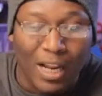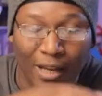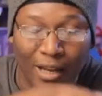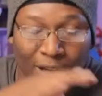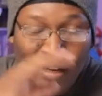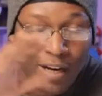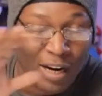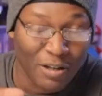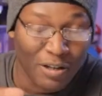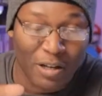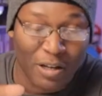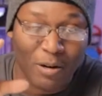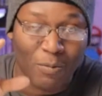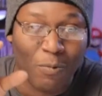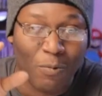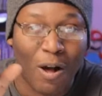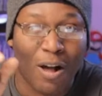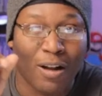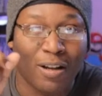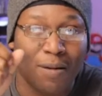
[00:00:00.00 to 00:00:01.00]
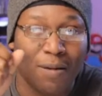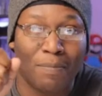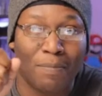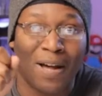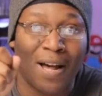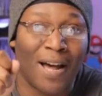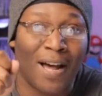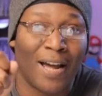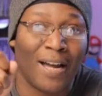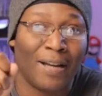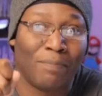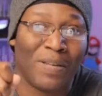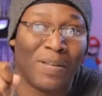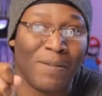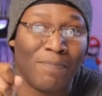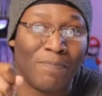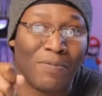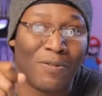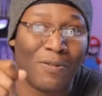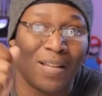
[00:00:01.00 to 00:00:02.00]
now, you couldn't walk up behind
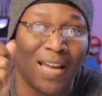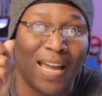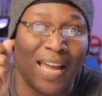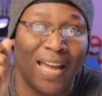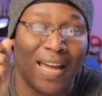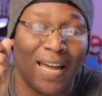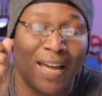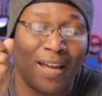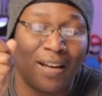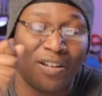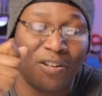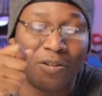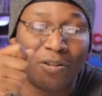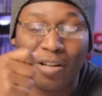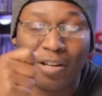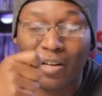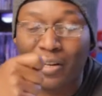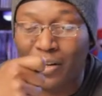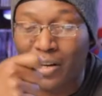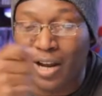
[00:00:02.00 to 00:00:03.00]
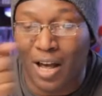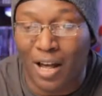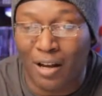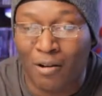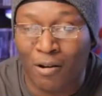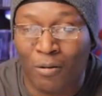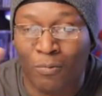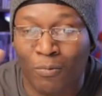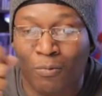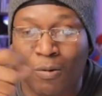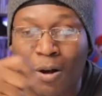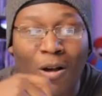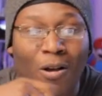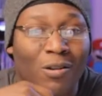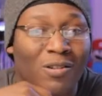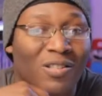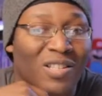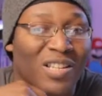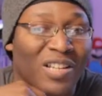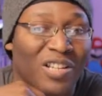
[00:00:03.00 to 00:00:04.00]
people and you couldn't knock on
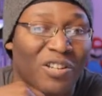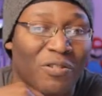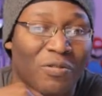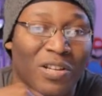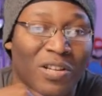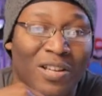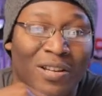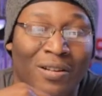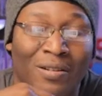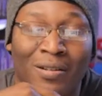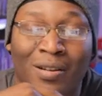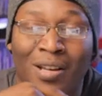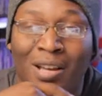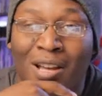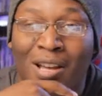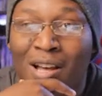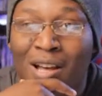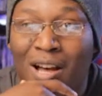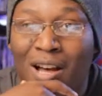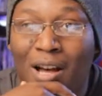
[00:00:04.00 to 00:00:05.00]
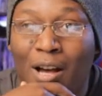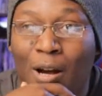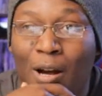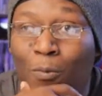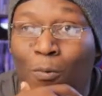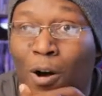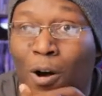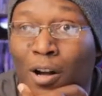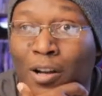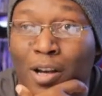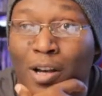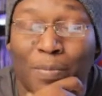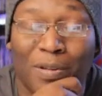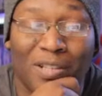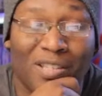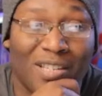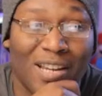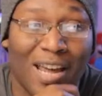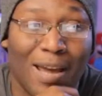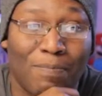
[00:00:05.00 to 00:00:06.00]
walls and you couldn't uh, walk up
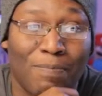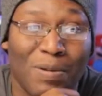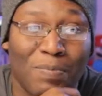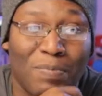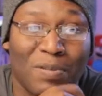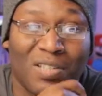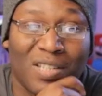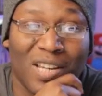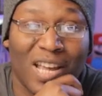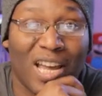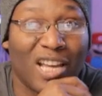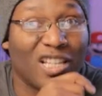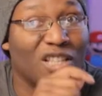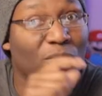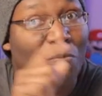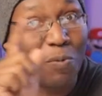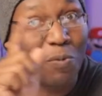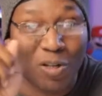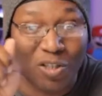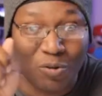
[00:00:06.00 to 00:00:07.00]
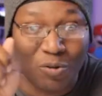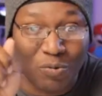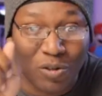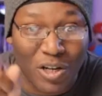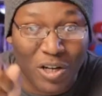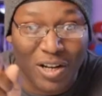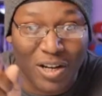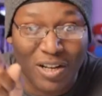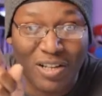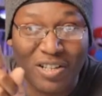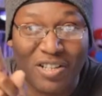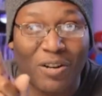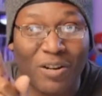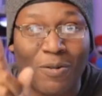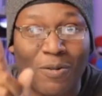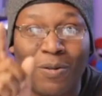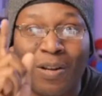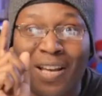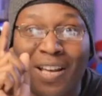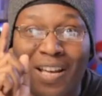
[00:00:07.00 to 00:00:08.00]
and snap people's necks. But what you could
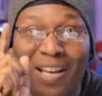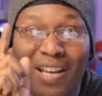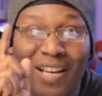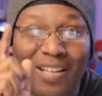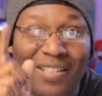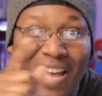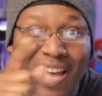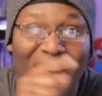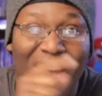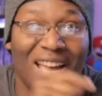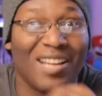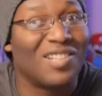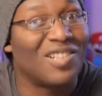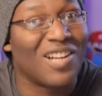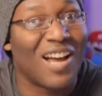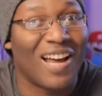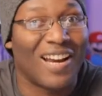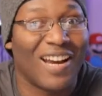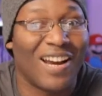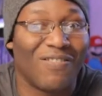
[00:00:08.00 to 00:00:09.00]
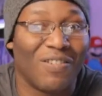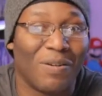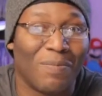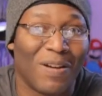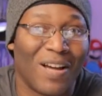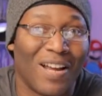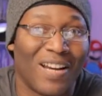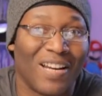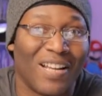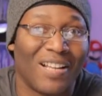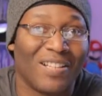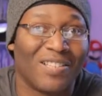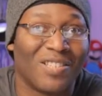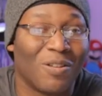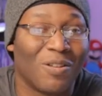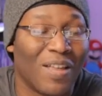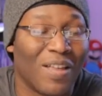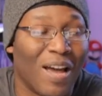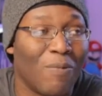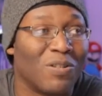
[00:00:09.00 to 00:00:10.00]
do is headshot everybody. And
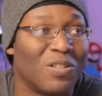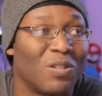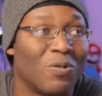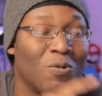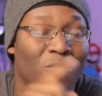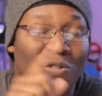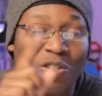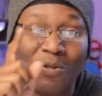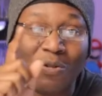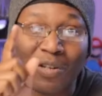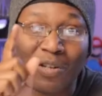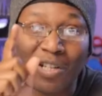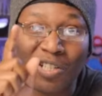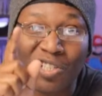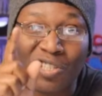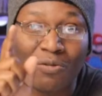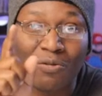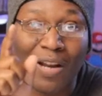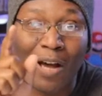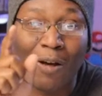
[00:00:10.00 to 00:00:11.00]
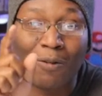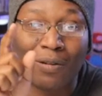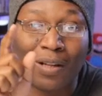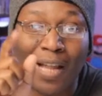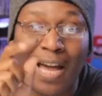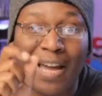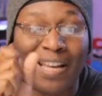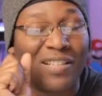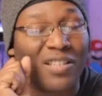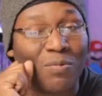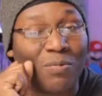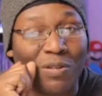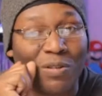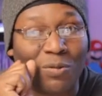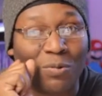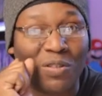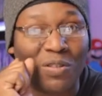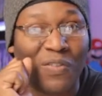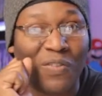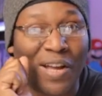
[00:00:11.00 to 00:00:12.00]
so that was cool. You could shoot out lights,
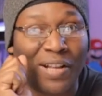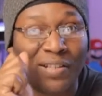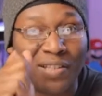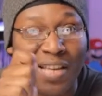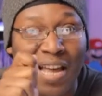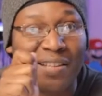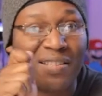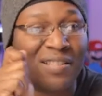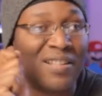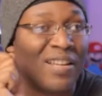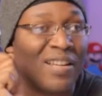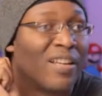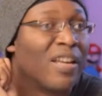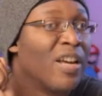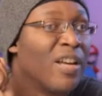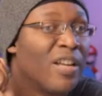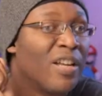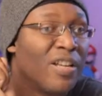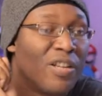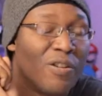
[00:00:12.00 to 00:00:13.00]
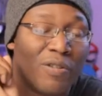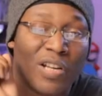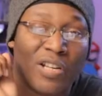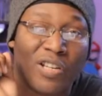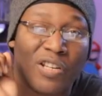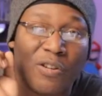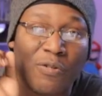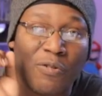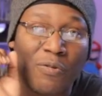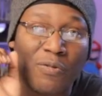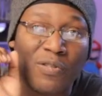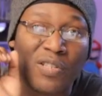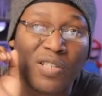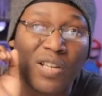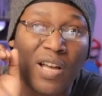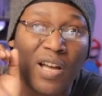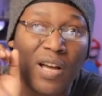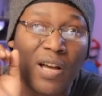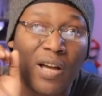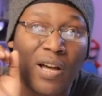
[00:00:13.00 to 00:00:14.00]
which was fantastic. You can use.
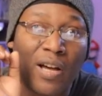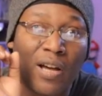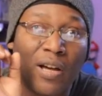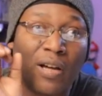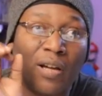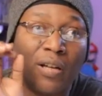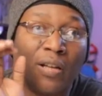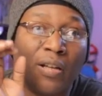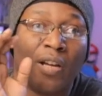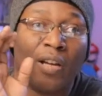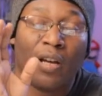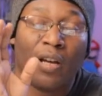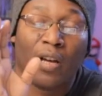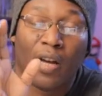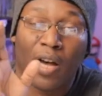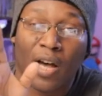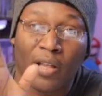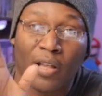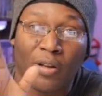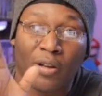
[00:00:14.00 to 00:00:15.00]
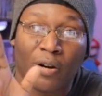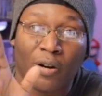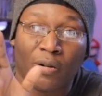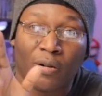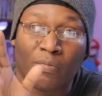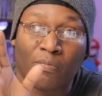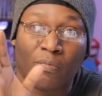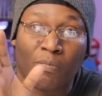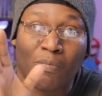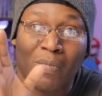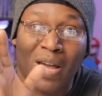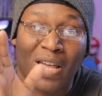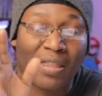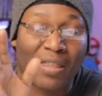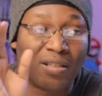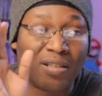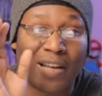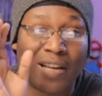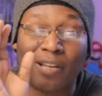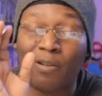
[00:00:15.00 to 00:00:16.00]
Uh, other
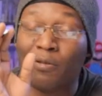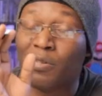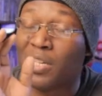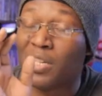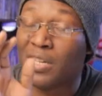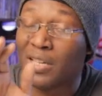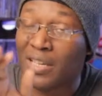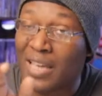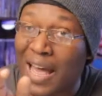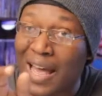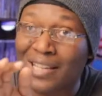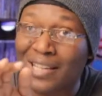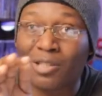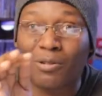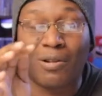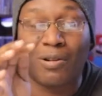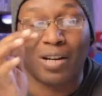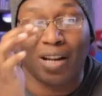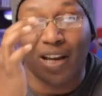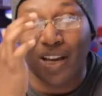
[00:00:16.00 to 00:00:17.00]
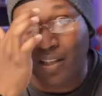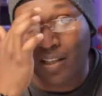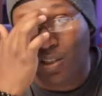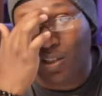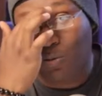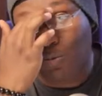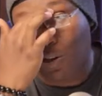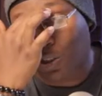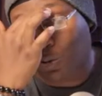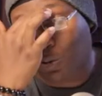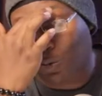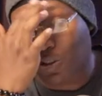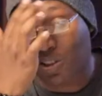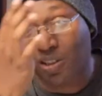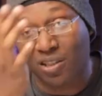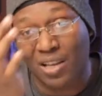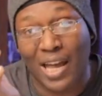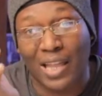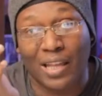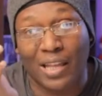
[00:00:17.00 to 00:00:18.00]
methods like using gas grenades, which were
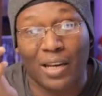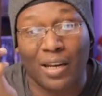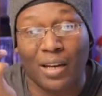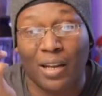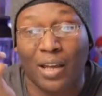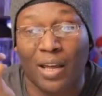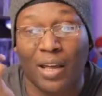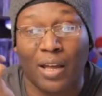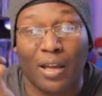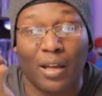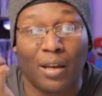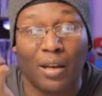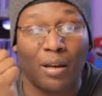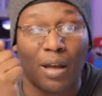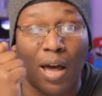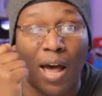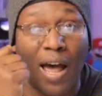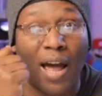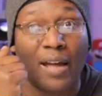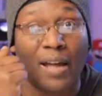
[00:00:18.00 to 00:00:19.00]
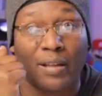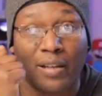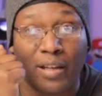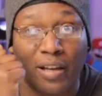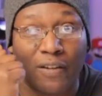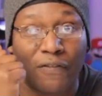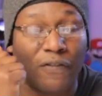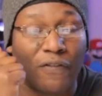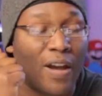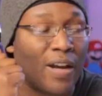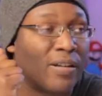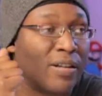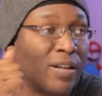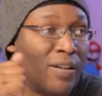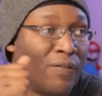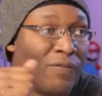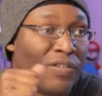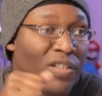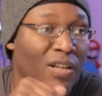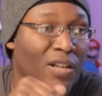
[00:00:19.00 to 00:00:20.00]
silent and highly
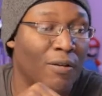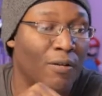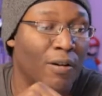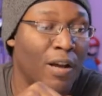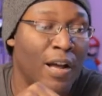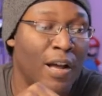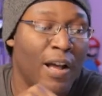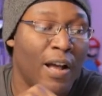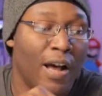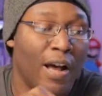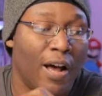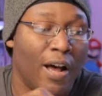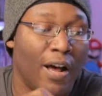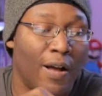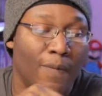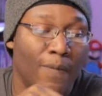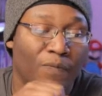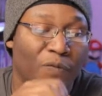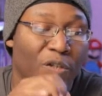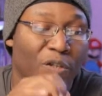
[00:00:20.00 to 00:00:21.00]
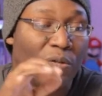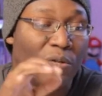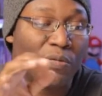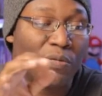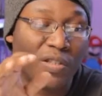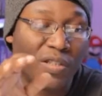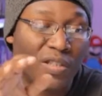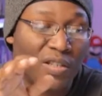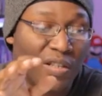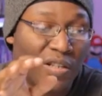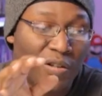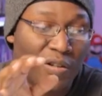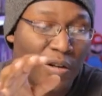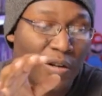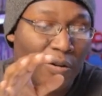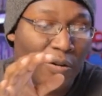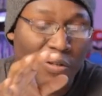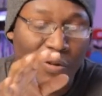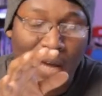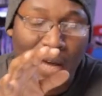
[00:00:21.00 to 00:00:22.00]
effective. So um, you you
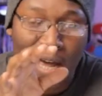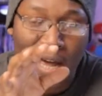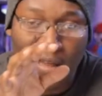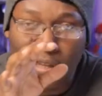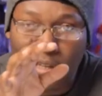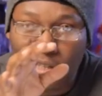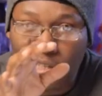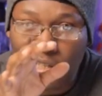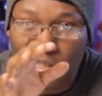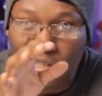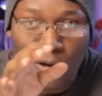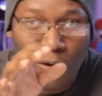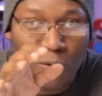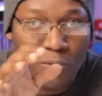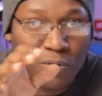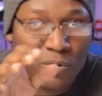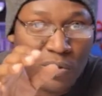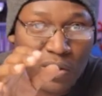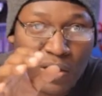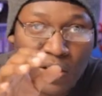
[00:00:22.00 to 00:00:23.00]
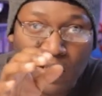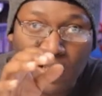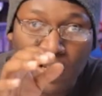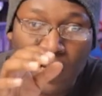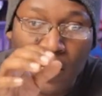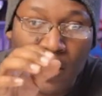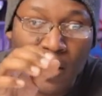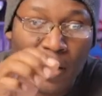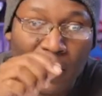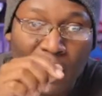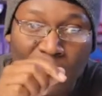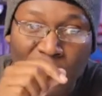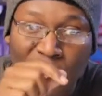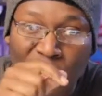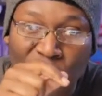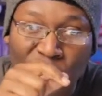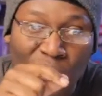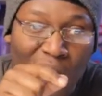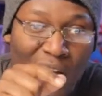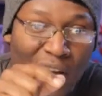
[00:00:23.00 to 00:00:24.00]
know you have the slow uh,
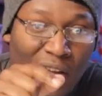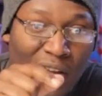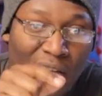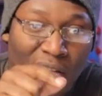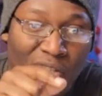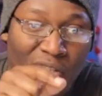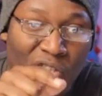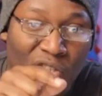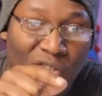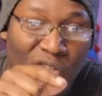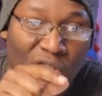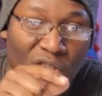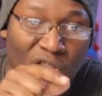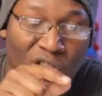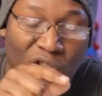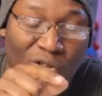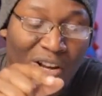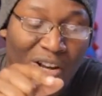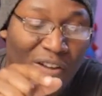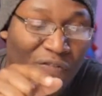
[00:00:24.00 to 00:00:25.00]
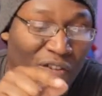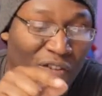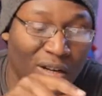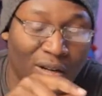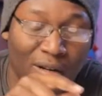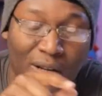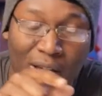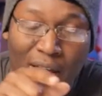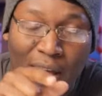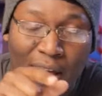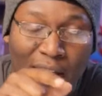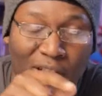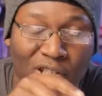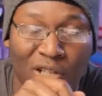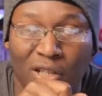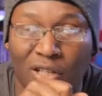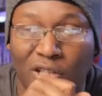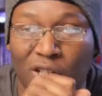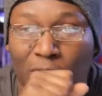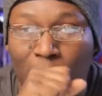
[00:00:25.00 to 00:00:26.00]
stri- uh, strafing
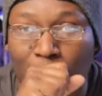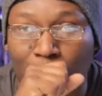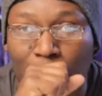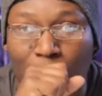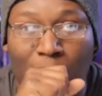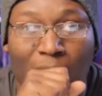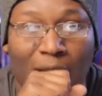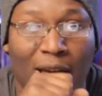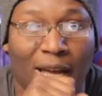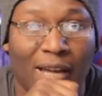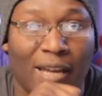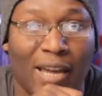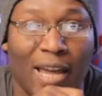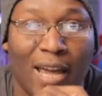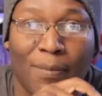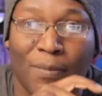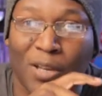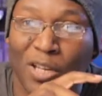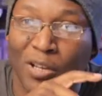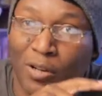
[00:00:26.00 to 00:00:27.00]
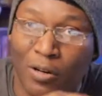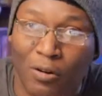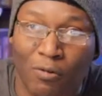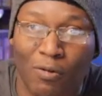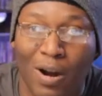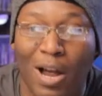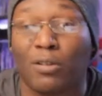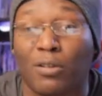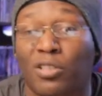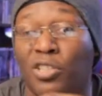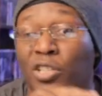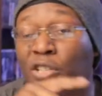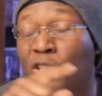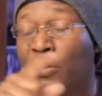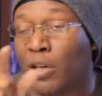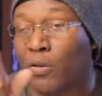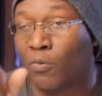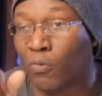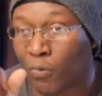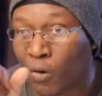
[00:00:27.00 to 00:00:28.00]
action that you can do in that game, and you could crouch and
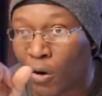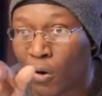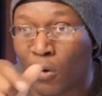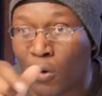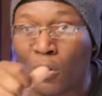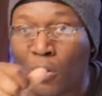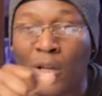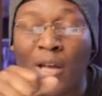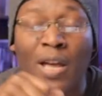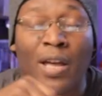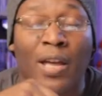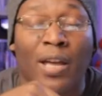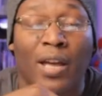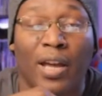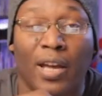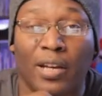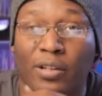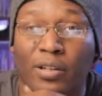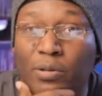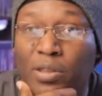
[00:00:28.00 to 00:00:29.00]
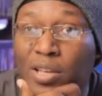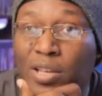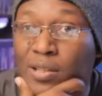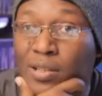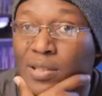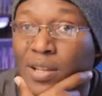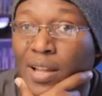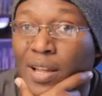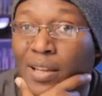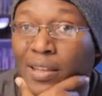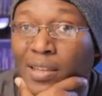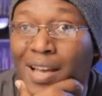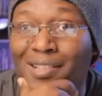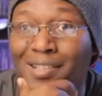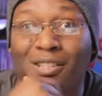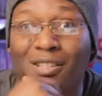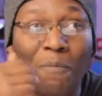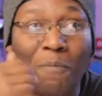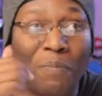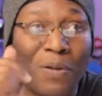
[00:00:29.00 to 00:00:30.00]
you could roll and do things like
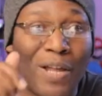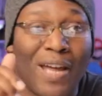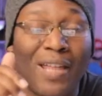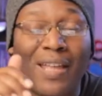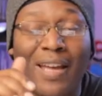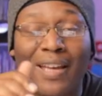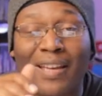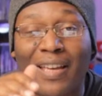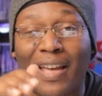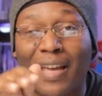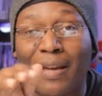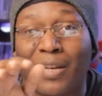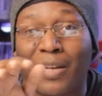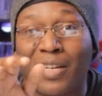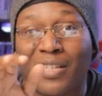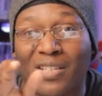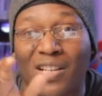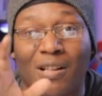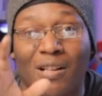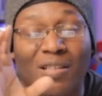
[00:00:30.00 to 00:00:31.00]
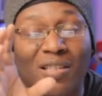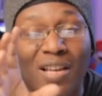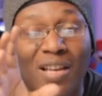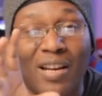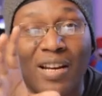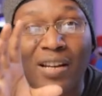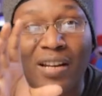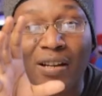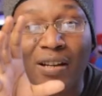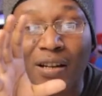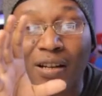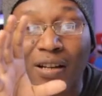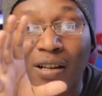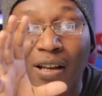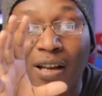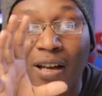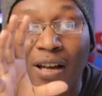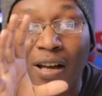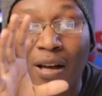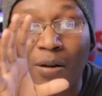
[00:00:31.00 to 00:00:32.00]
that. So playing that game in a stealth setting
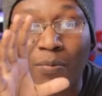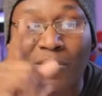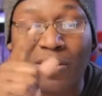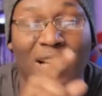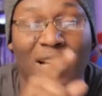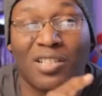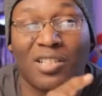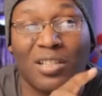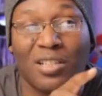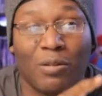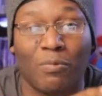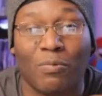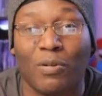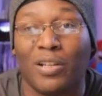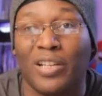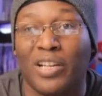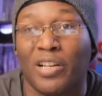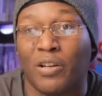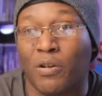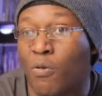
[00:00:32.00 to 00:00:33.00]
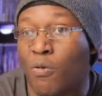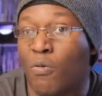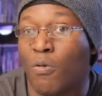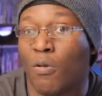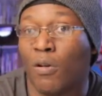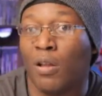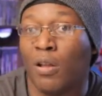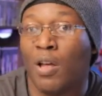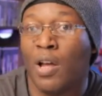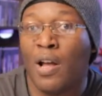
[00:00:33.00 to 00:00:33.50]
uh, was actually really cool.